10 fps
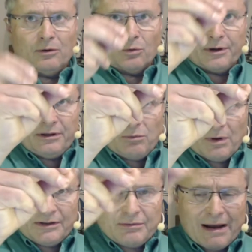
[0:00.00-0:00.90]
What do you
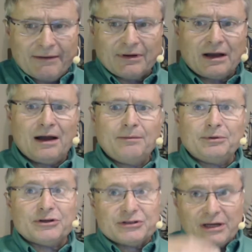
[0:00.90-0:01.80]
want to have
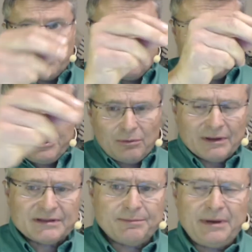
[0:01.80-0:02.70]
accomplished, and who do you
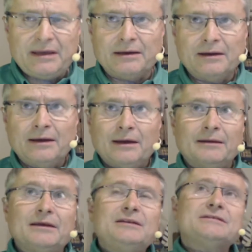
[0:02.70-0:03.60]
want to be?
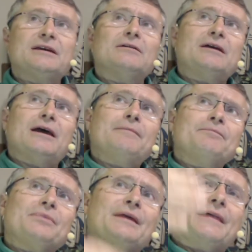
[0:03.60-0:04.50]
And then you say, okay,
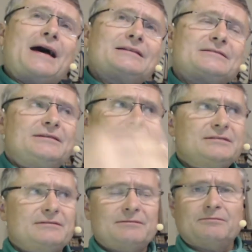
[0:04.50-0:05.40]
that's
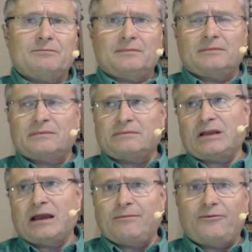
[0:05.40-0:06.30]
this
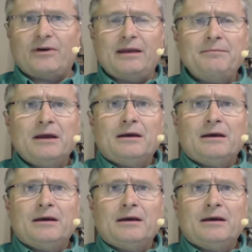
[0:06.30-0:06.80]
time frame.